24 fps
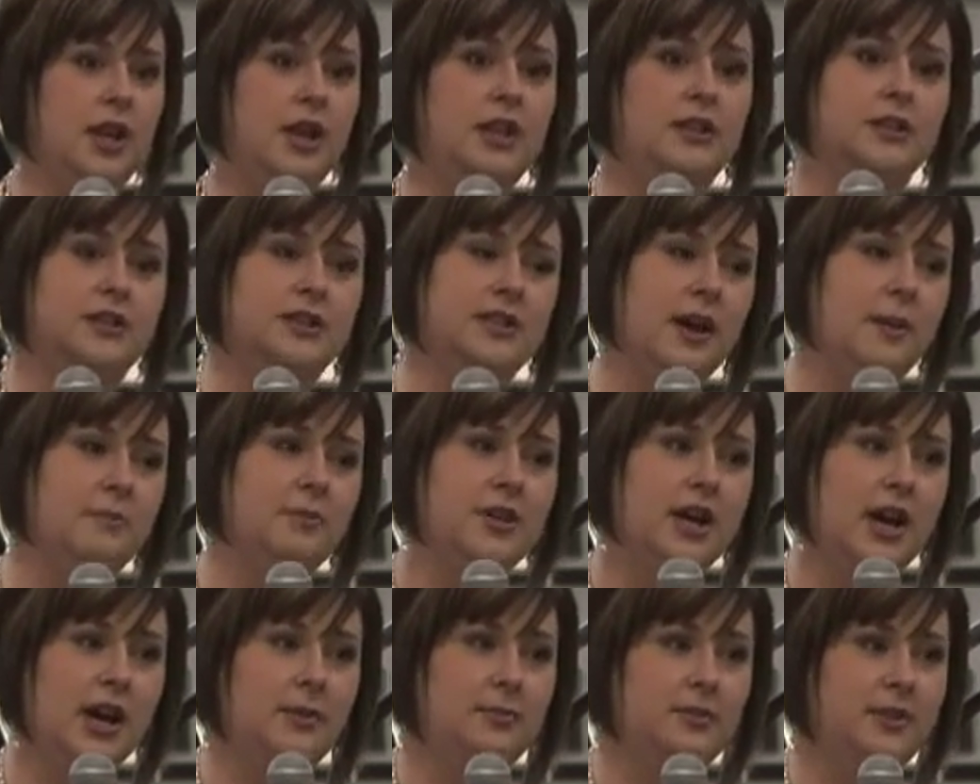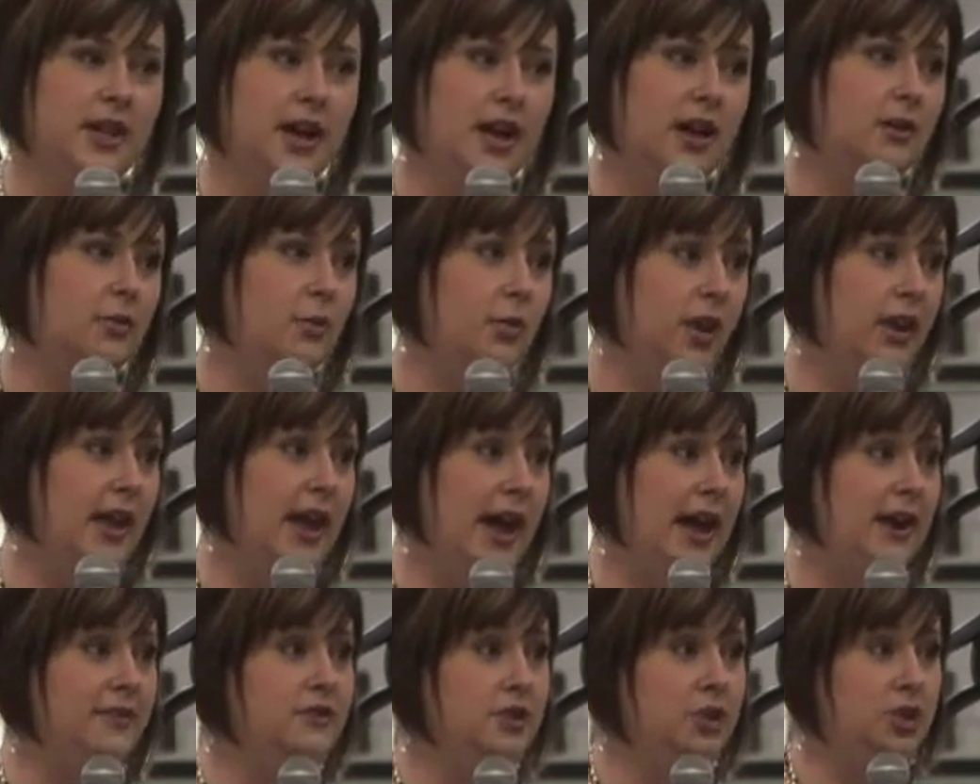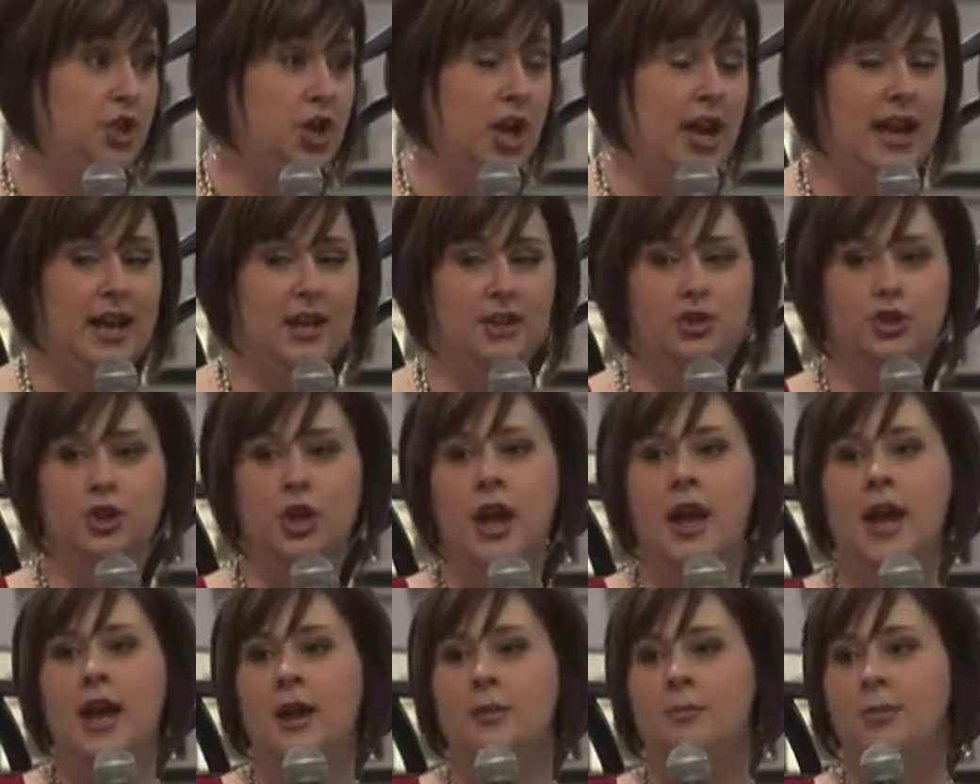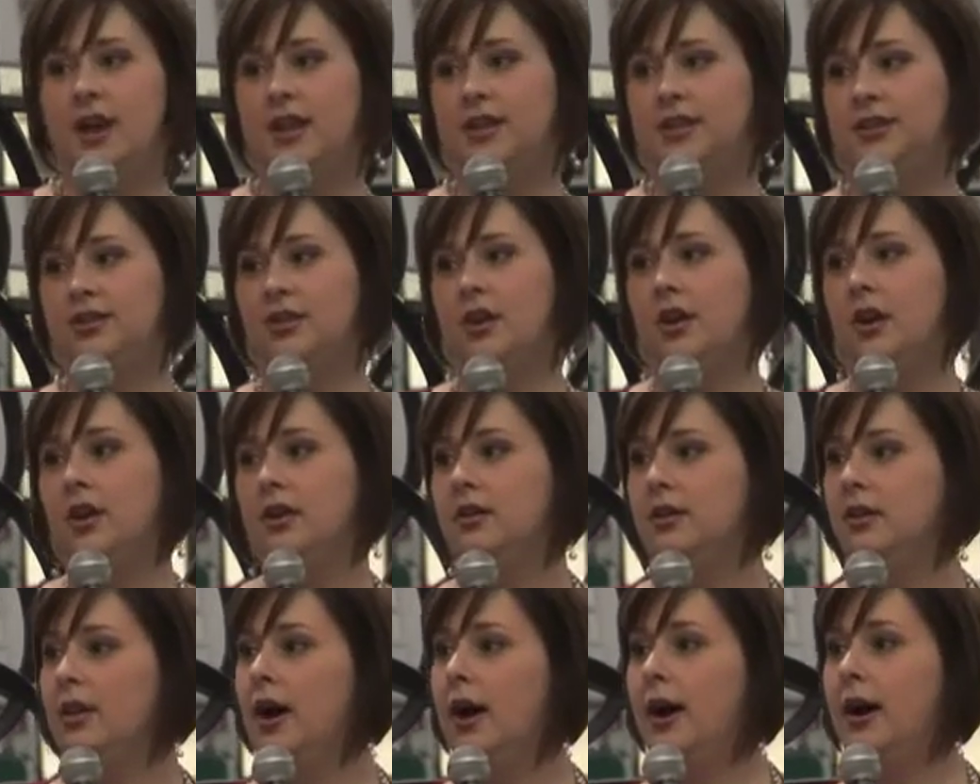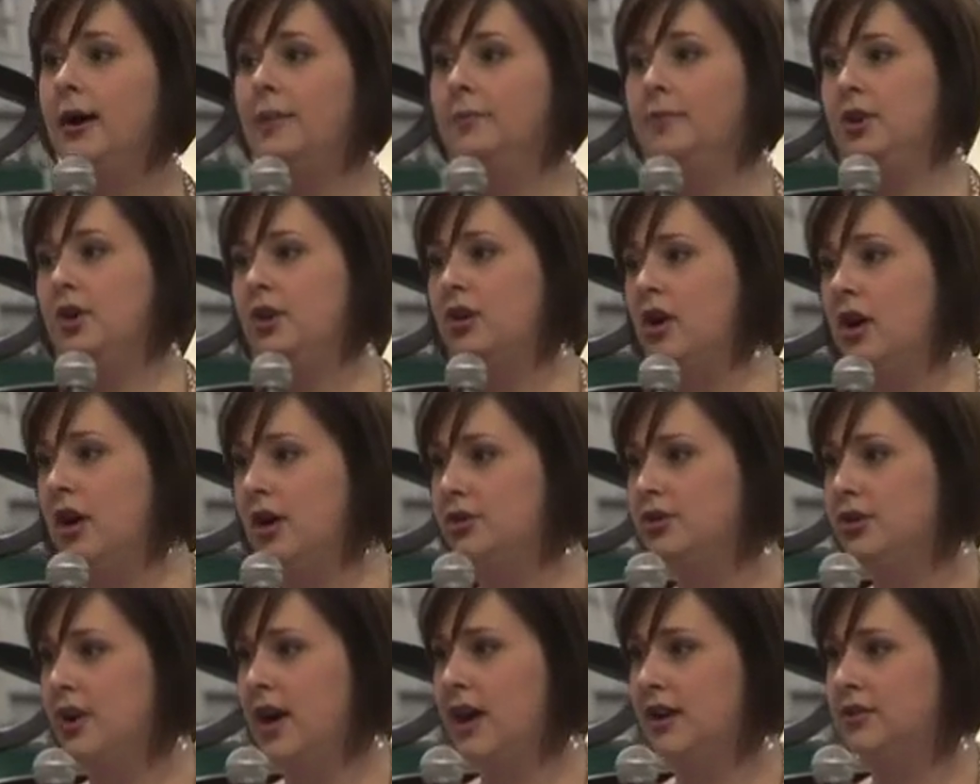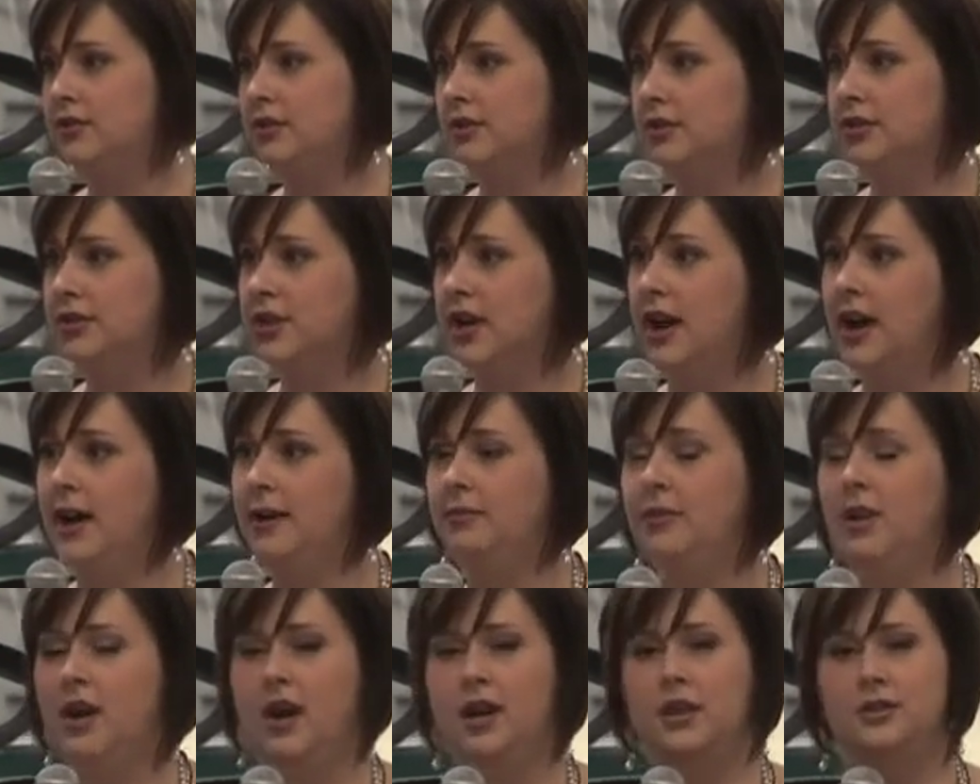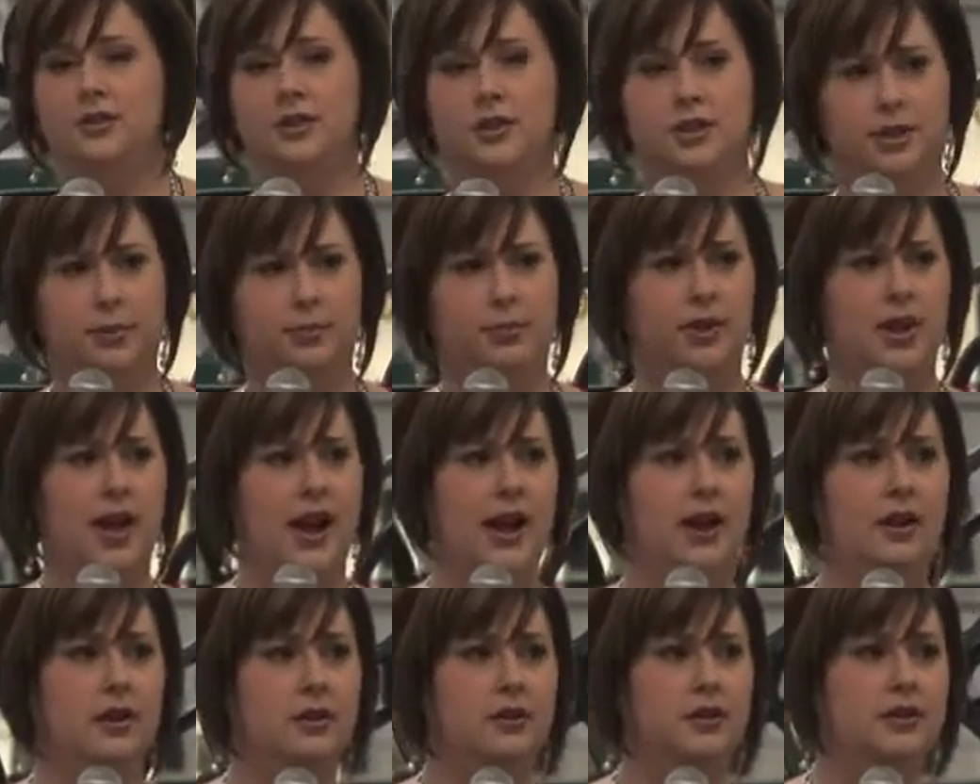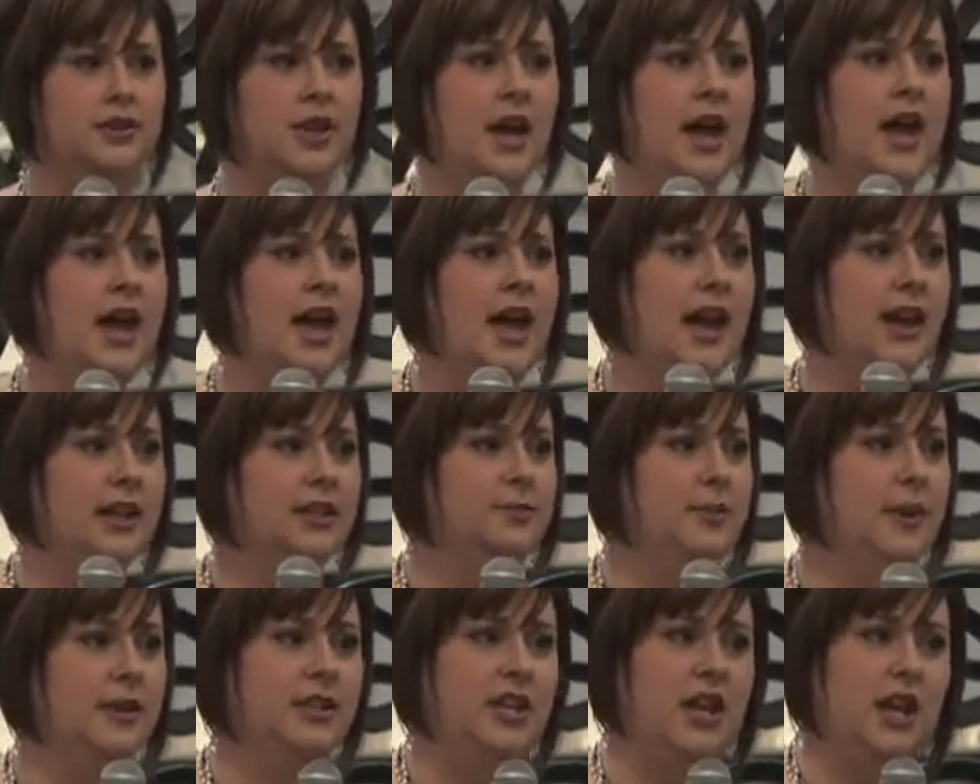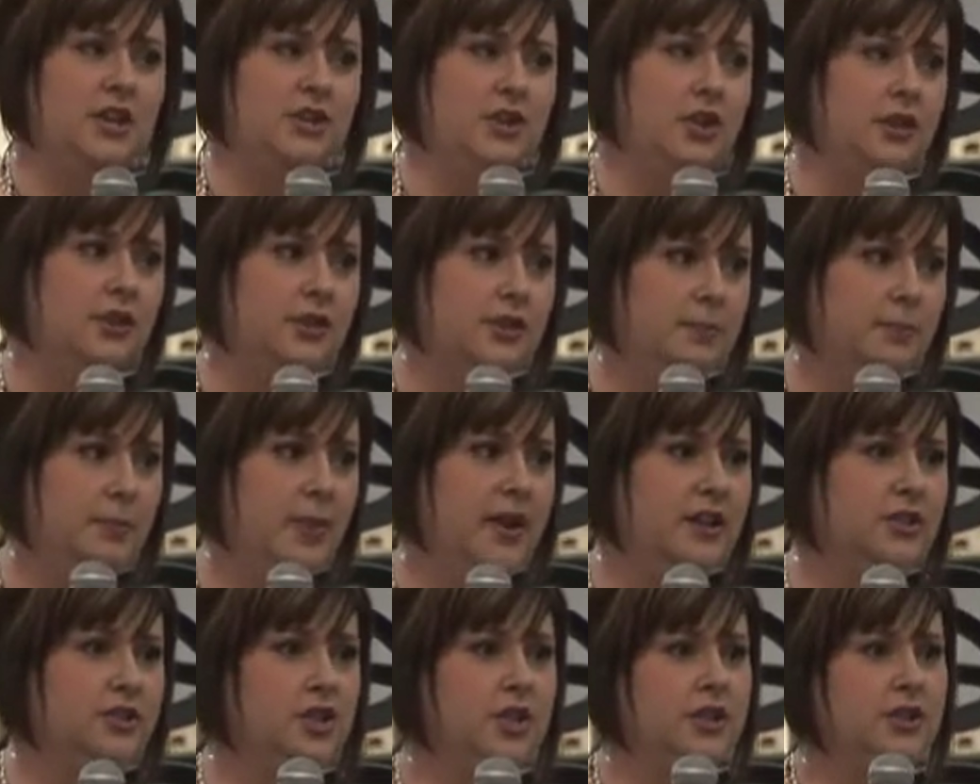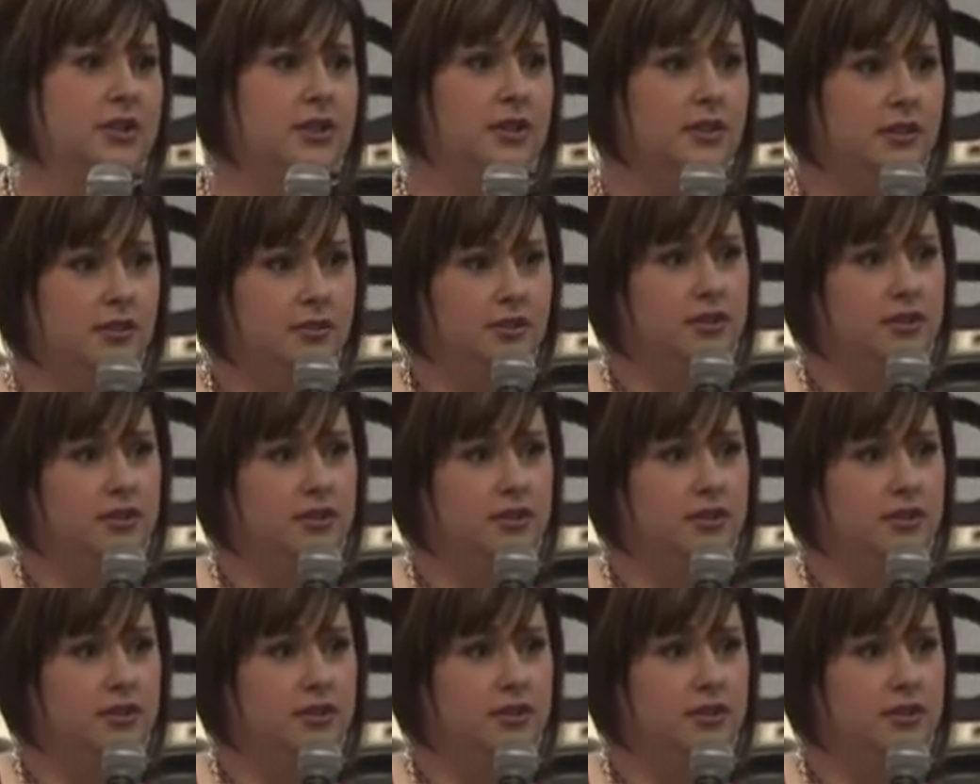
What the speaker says: And sometimes that will have to change based on your contractor's timelines or suppliers' expectations, but just